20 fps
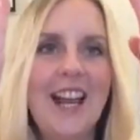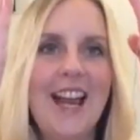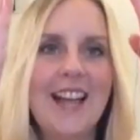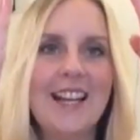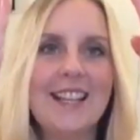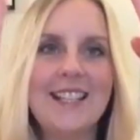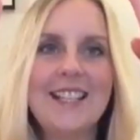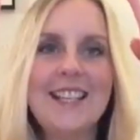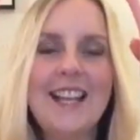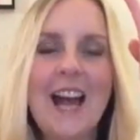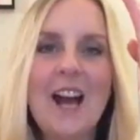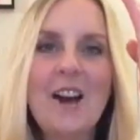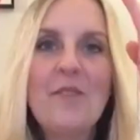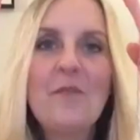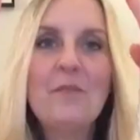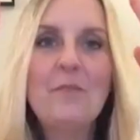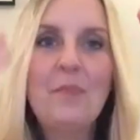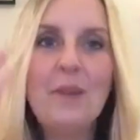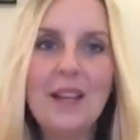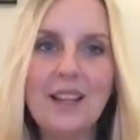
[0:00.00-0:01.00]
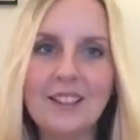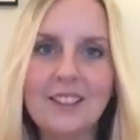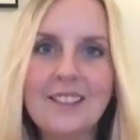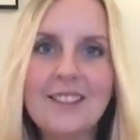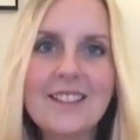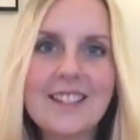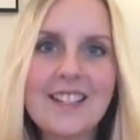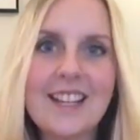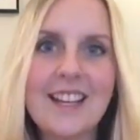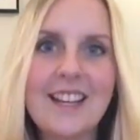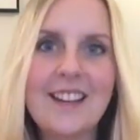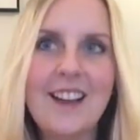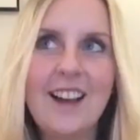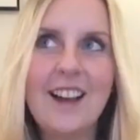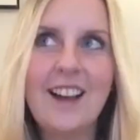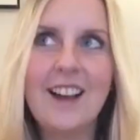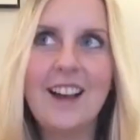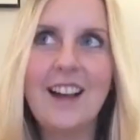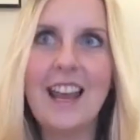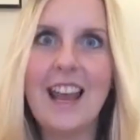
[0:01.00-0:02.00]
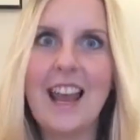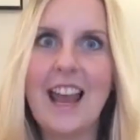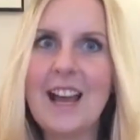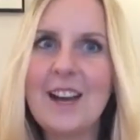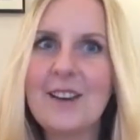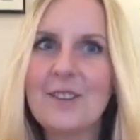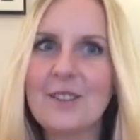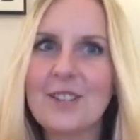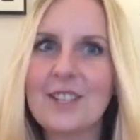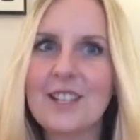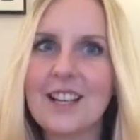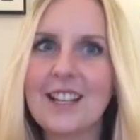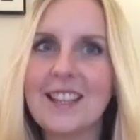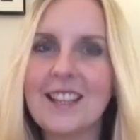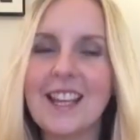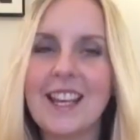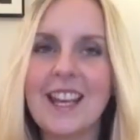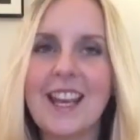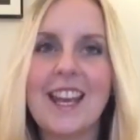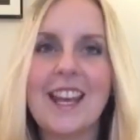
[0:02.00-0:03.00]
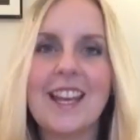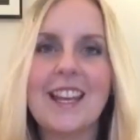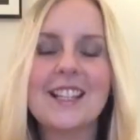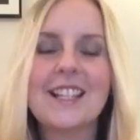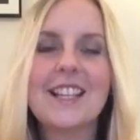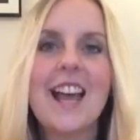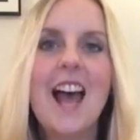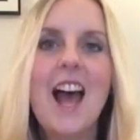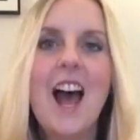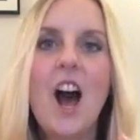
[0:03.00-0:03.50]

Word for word: has now built in her lounge, I think it is,